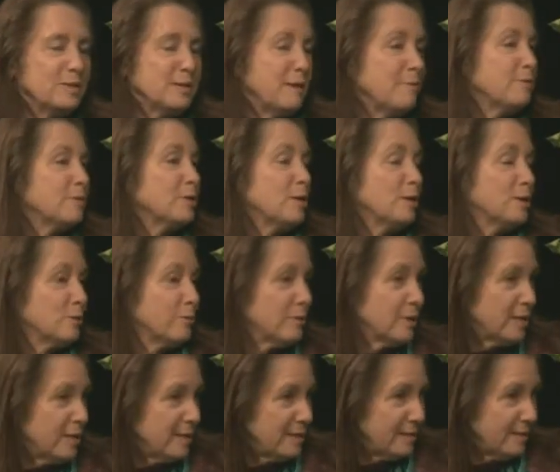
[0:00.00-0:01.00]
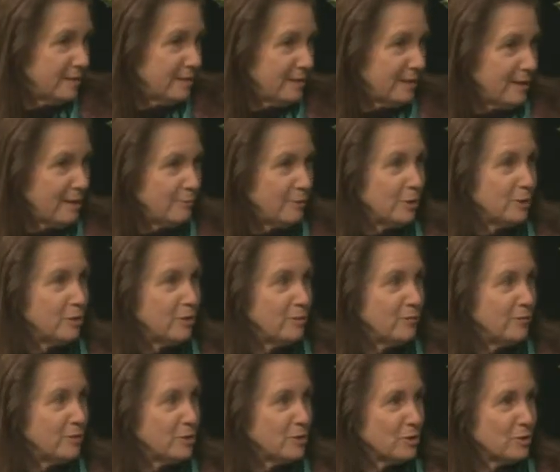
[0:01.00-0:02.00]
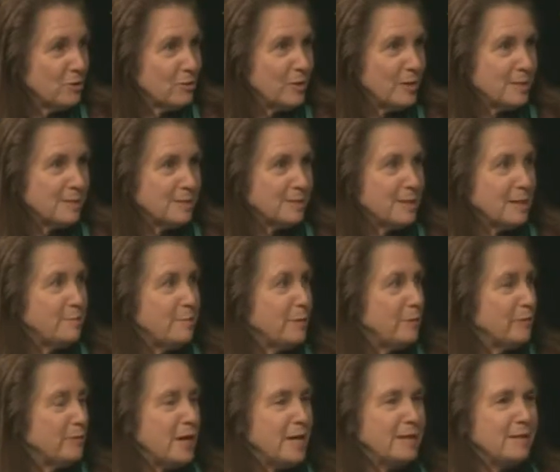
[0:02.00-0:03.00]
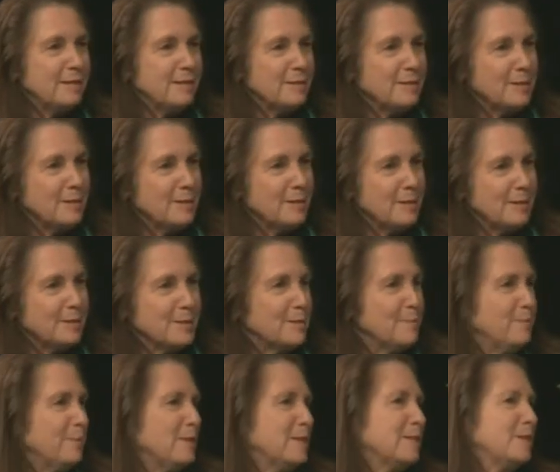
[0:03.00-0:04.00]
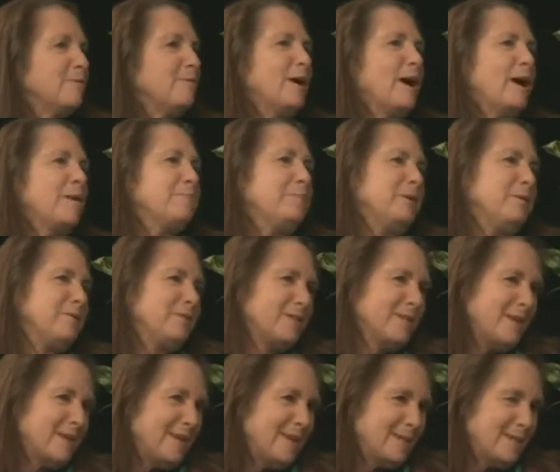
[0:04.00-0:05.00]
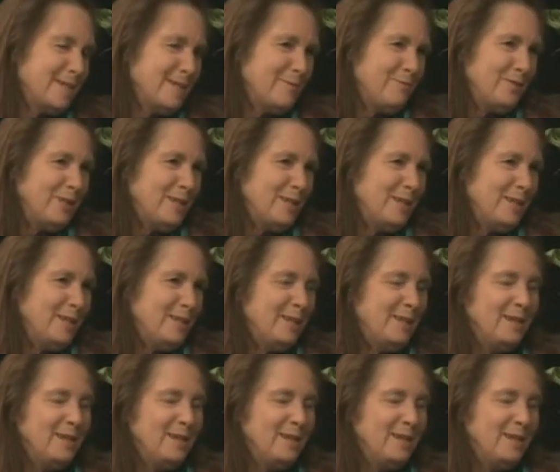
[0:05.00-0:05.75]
That was also a guided thing. I went on a vision quest. I'd been writing songs and been so happy with that activity.